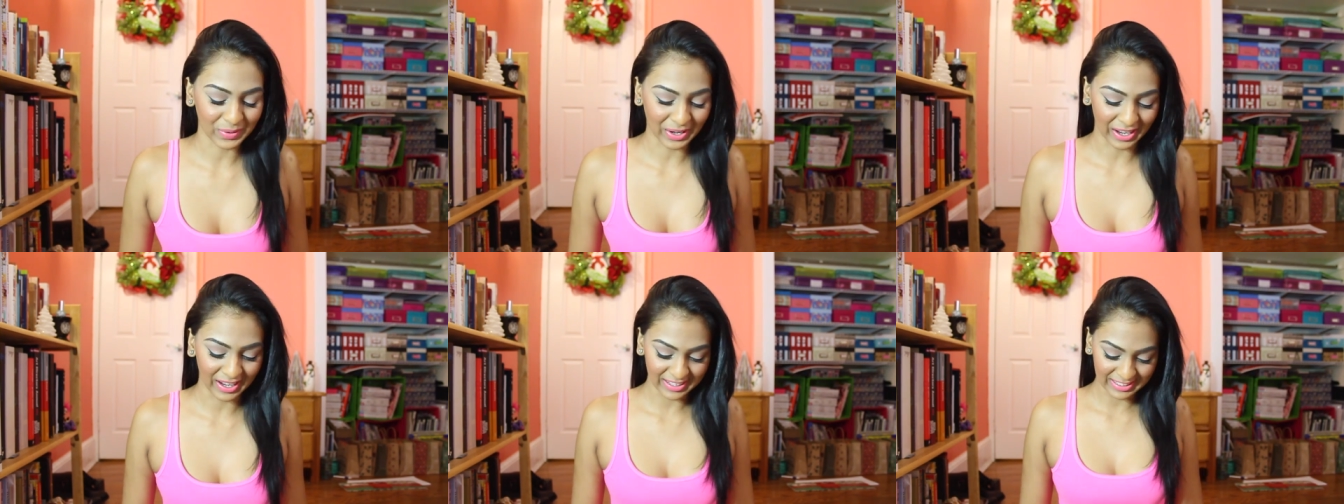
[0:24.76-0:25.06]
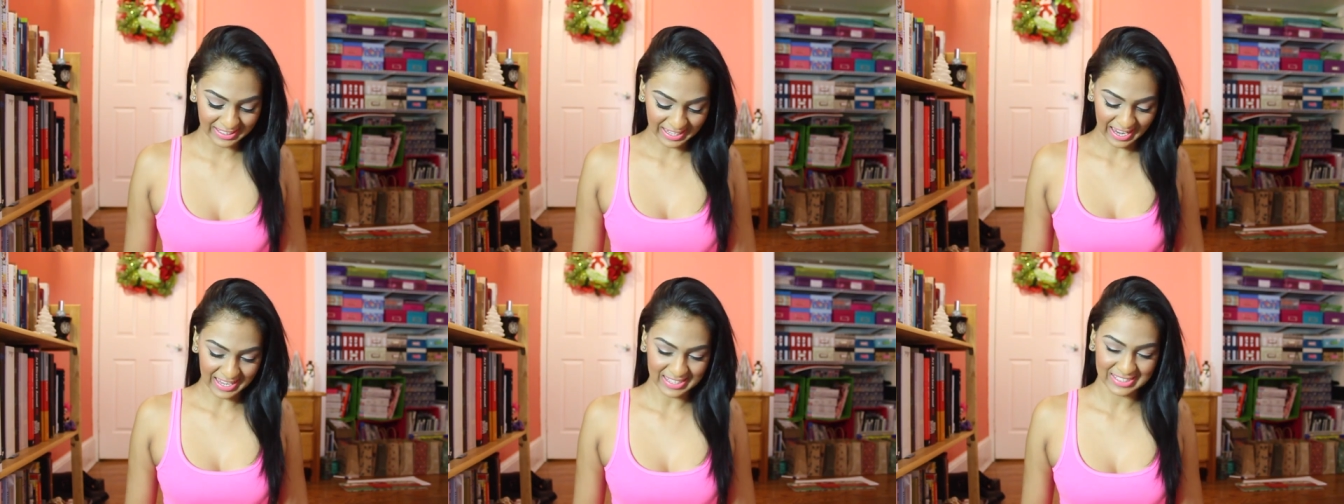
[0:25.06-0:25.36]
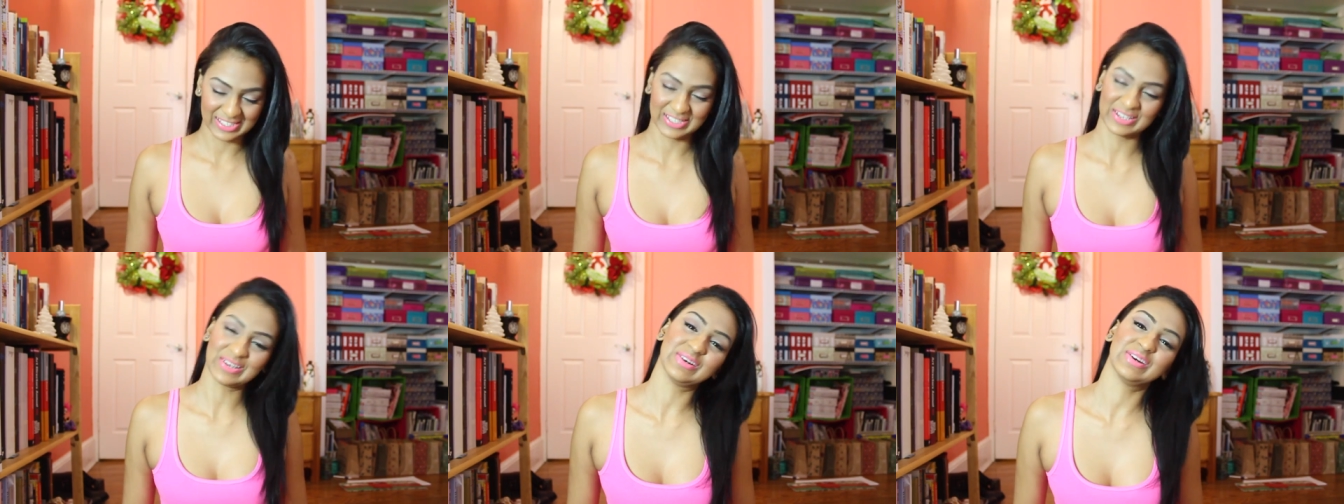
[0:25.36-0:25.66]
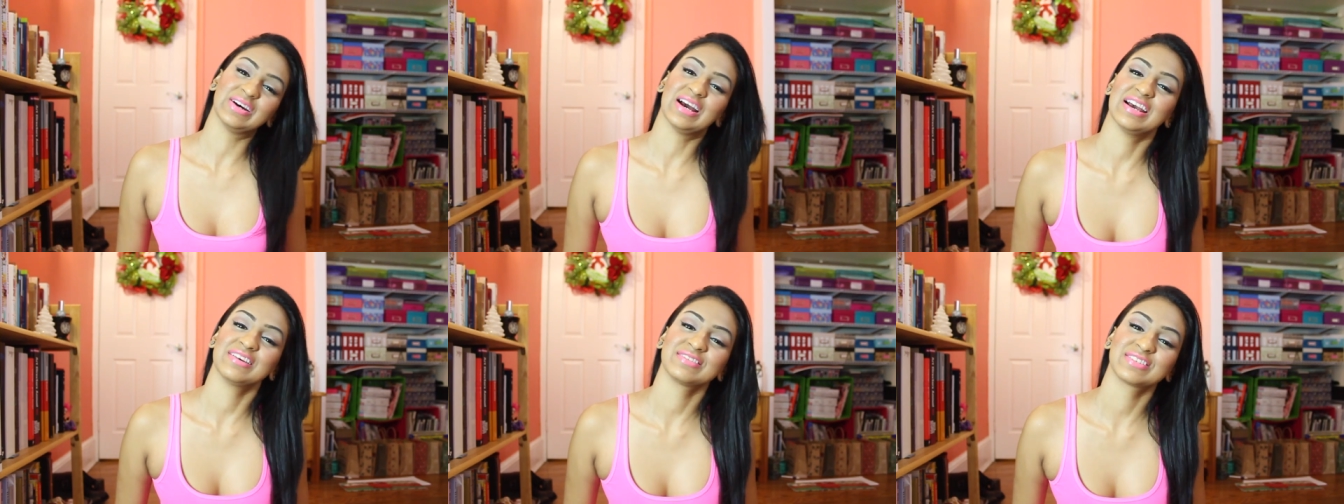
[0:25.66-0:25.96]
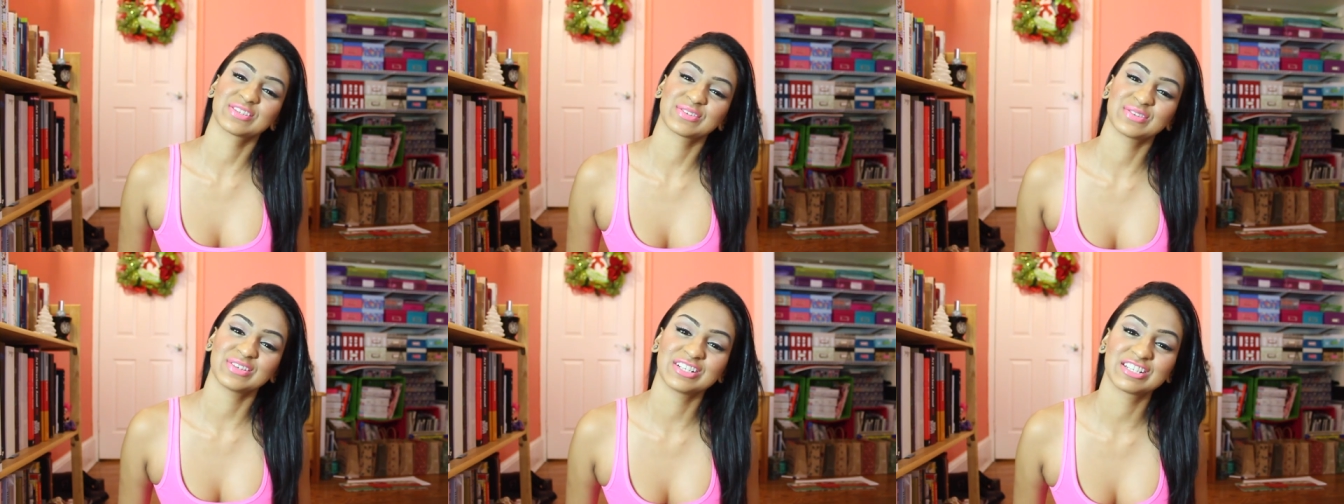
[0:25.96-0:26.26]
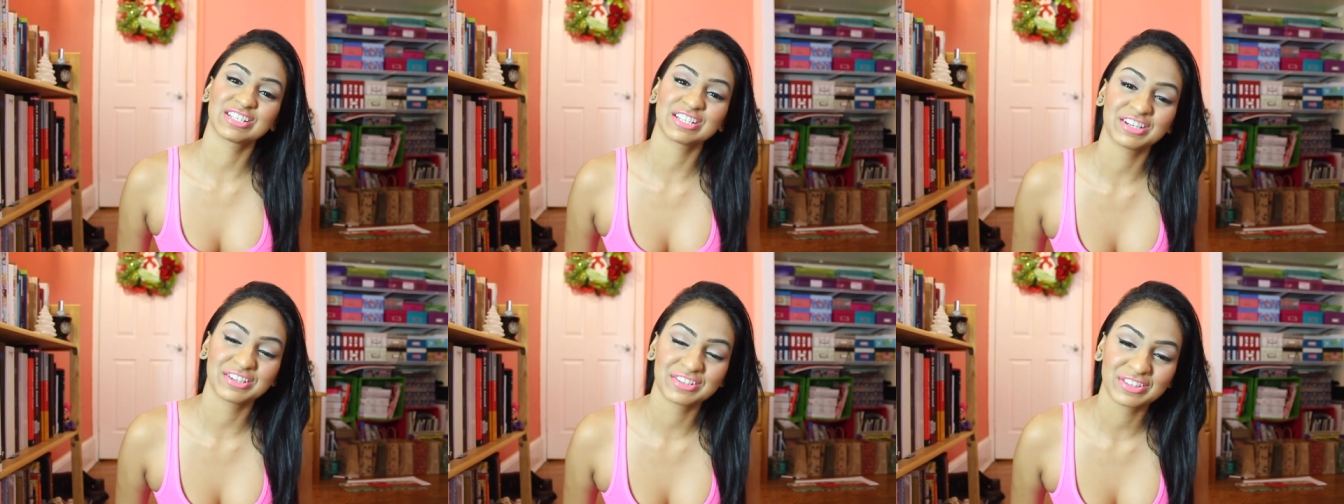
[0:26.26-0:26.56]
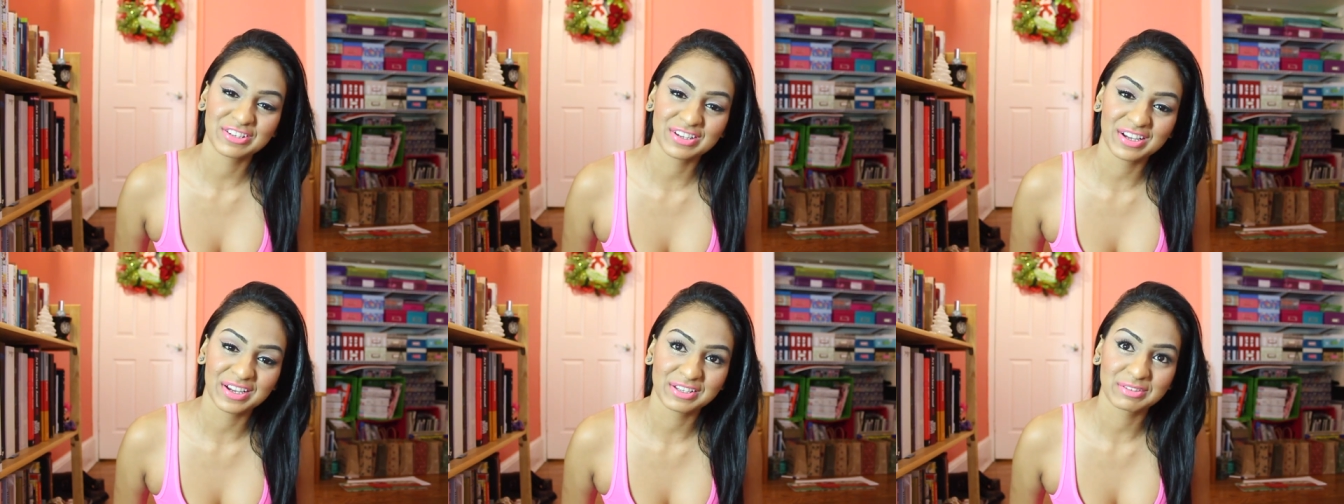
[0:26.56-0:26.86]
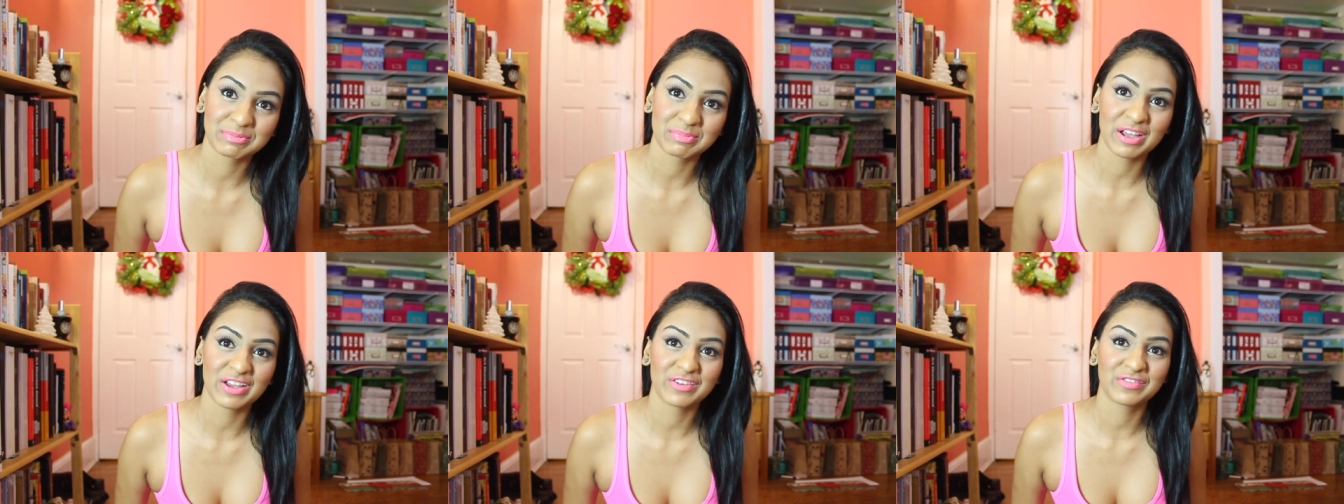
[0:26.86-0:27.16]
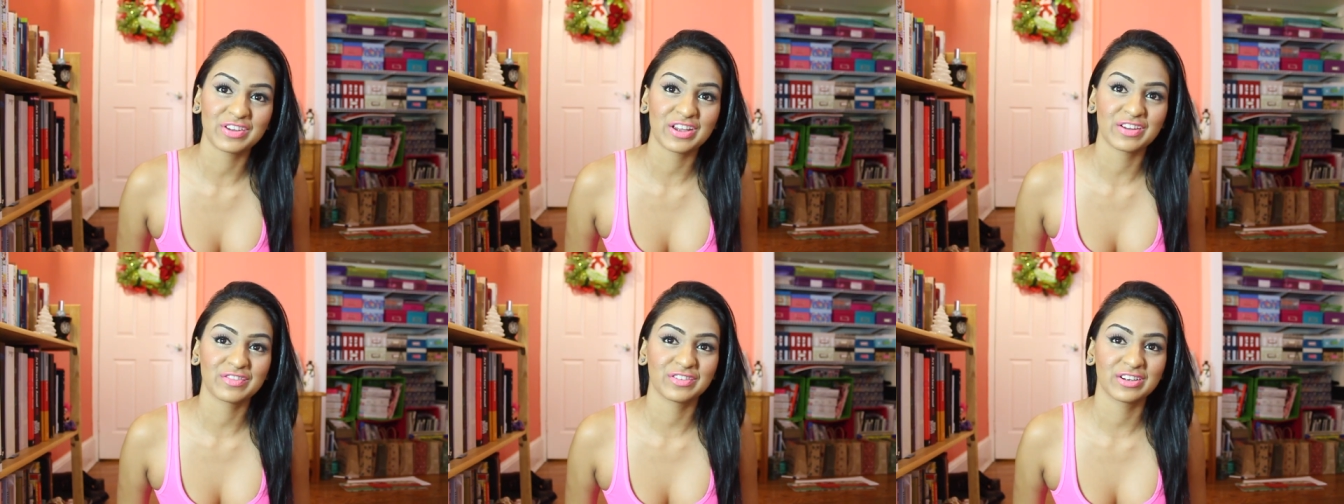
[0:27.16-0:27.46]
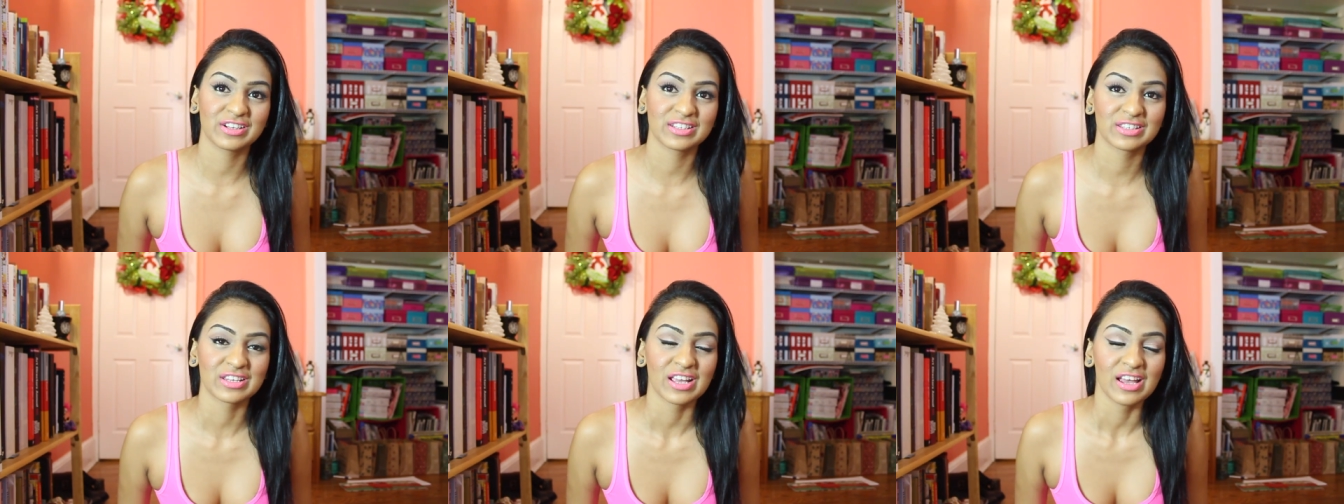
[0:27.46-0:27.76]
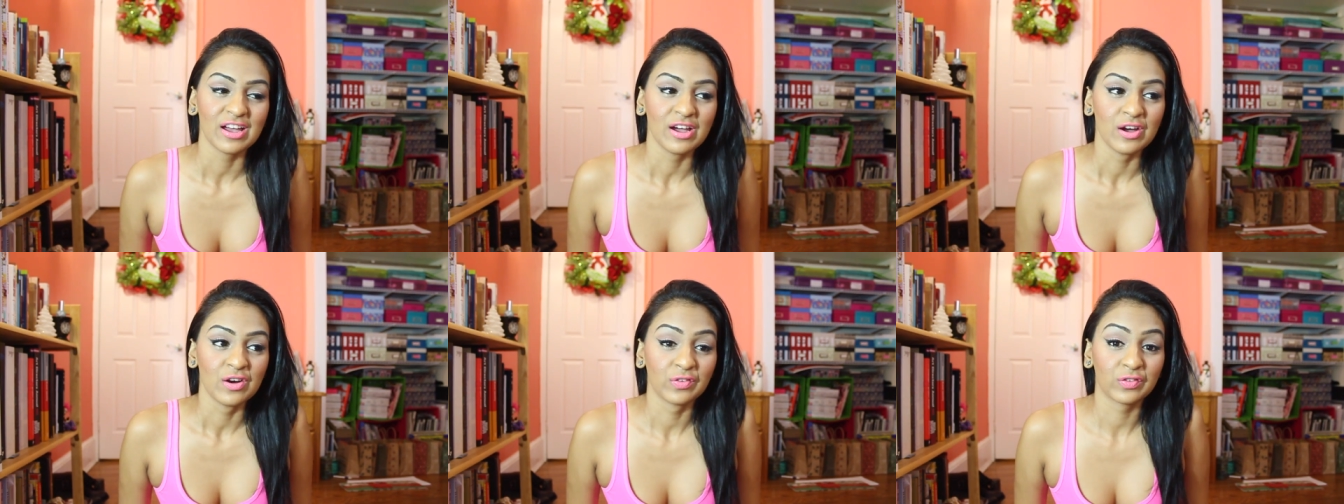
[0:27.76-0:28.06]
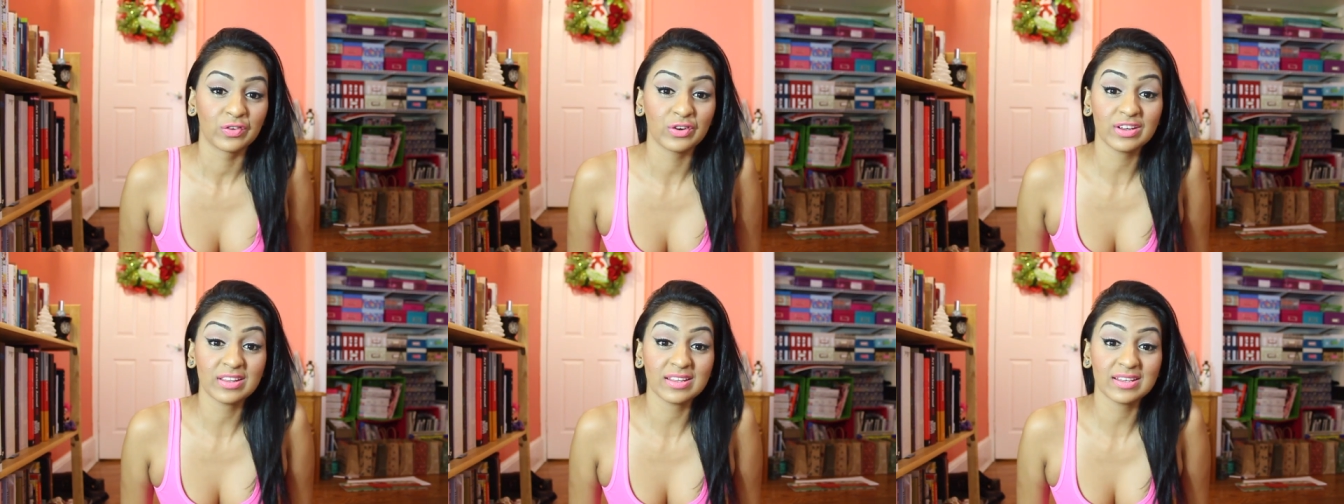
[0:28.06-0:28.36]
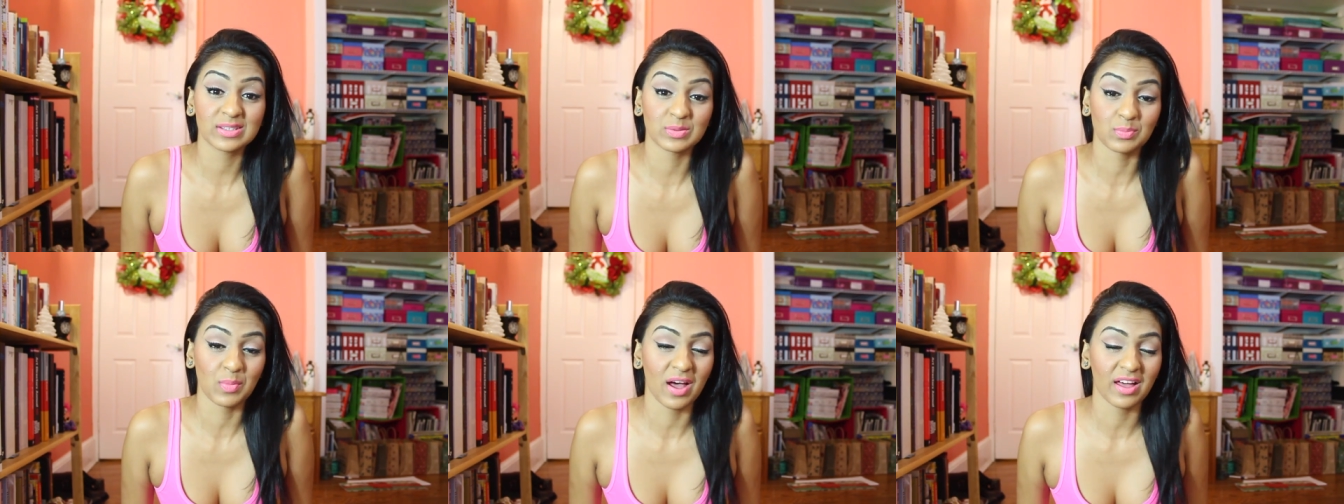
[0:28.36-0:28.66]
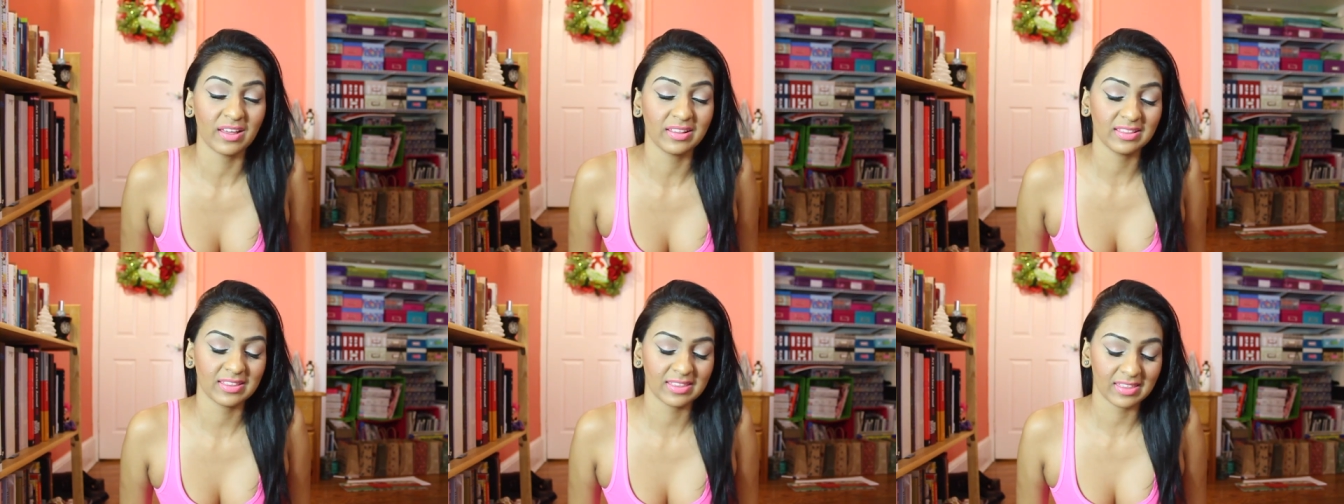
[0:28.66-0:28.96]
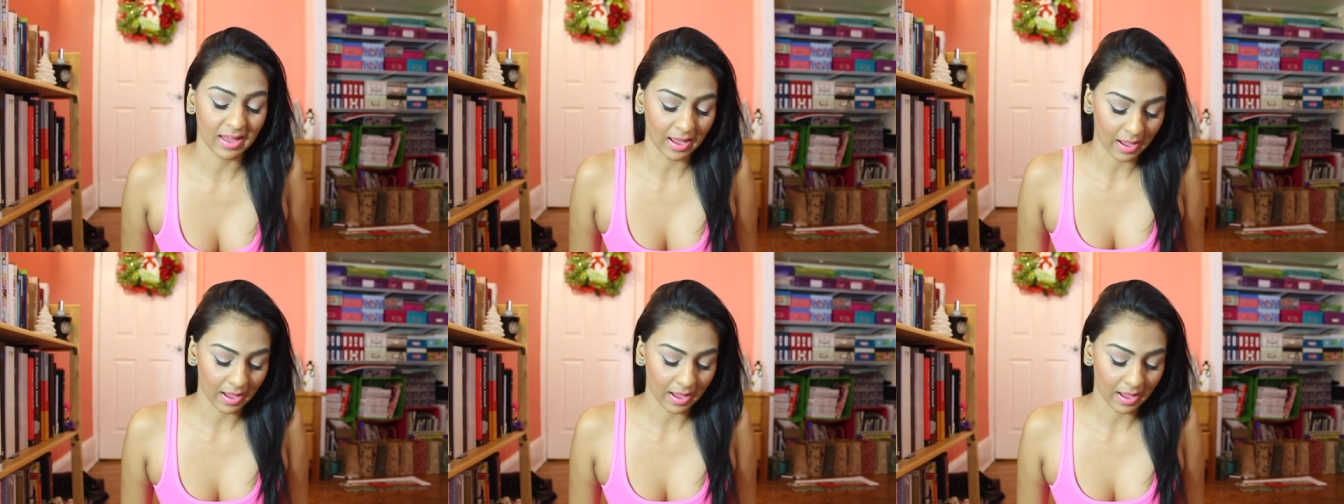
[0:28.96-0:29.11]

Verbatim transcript: but yeah, so I just want to share with you guys my favorites for this month,